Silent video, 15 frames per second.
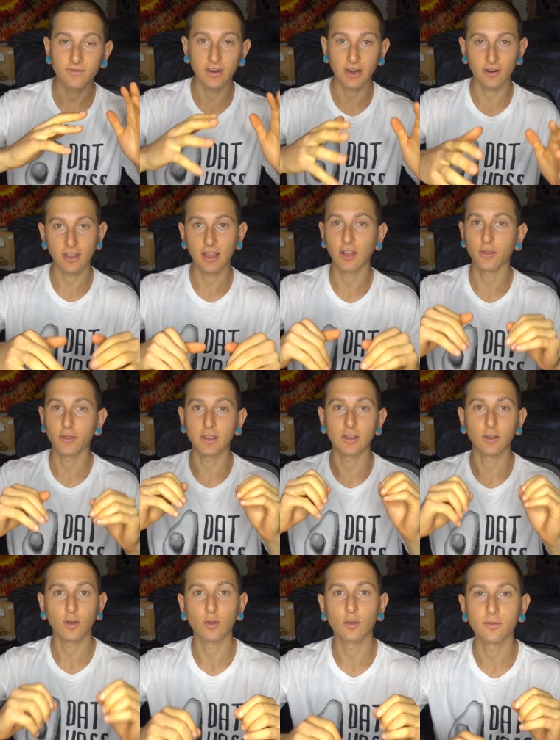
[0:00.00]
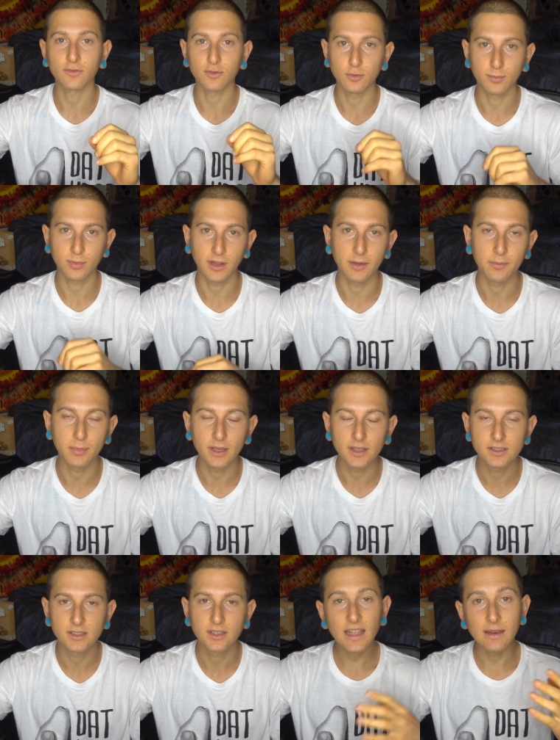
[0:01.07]
Very healthy, whole food,
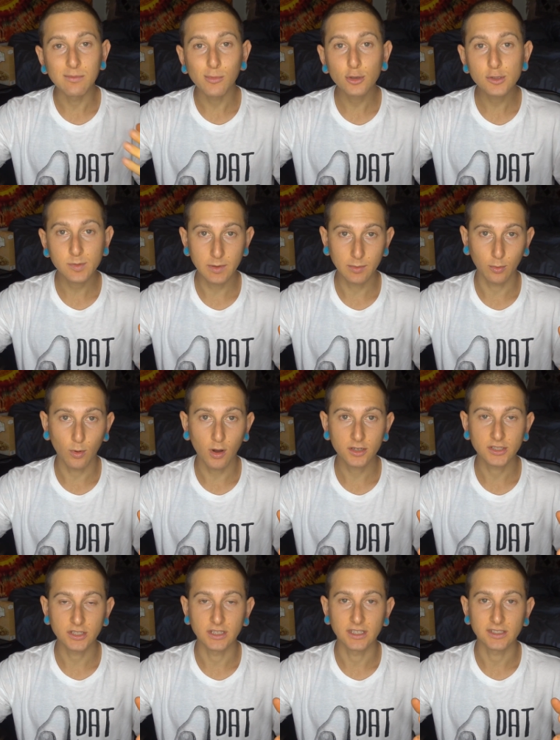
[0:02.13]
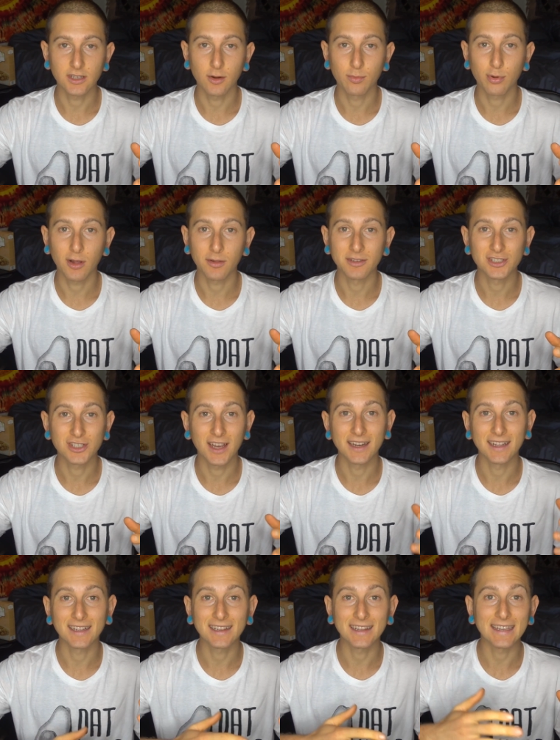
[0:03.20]
plant-based. And most people watching this are probably trying
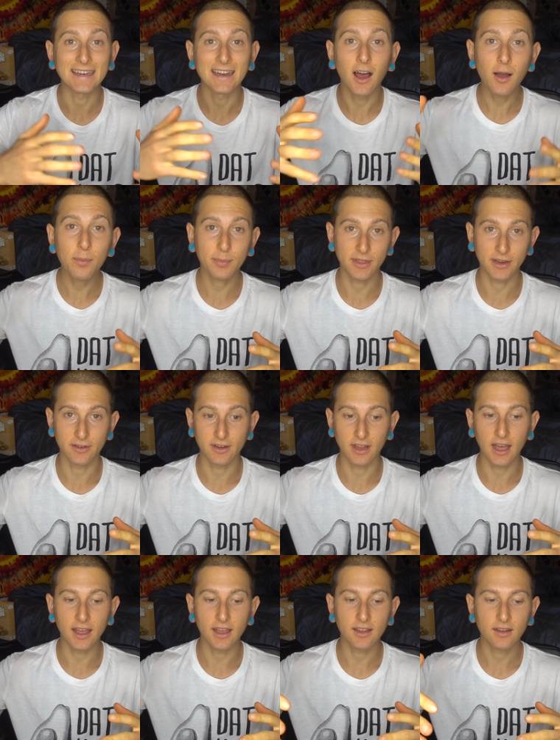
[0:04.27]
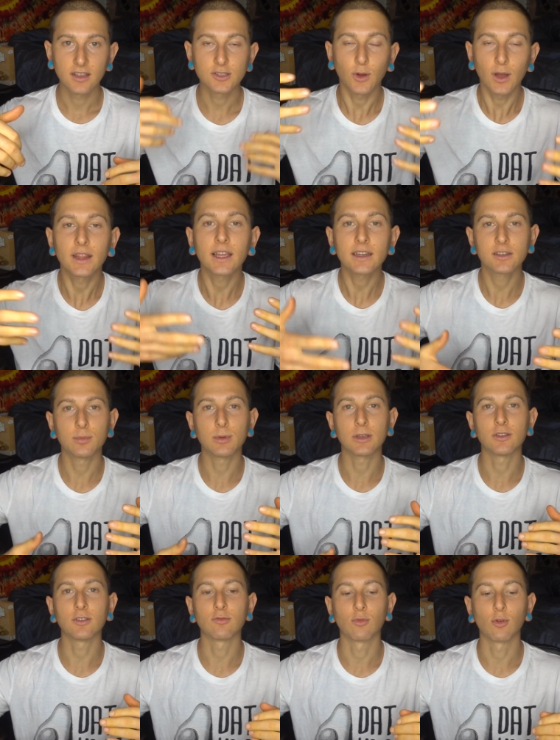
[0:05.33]
to clean up their diet. So I like to be
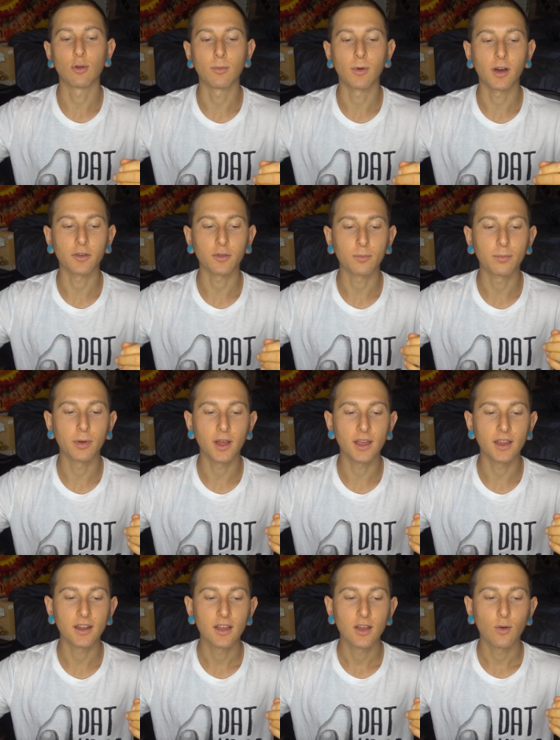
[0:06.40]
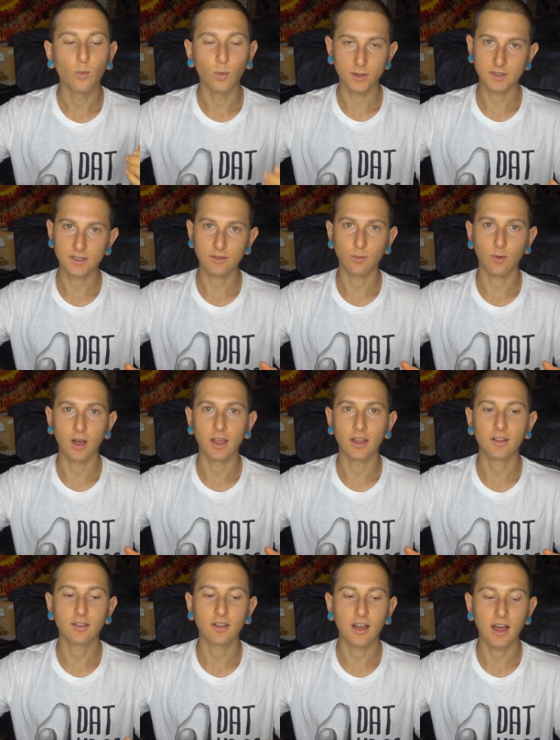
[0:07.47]
a good role model, but once in a
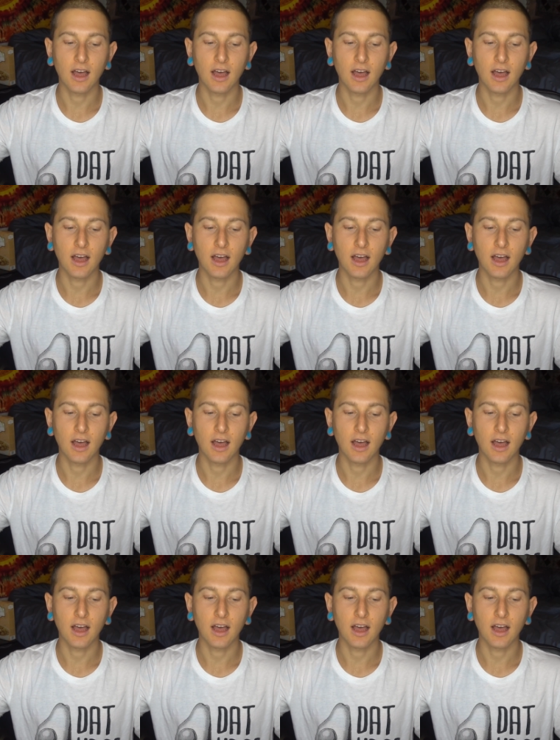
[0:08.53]
while,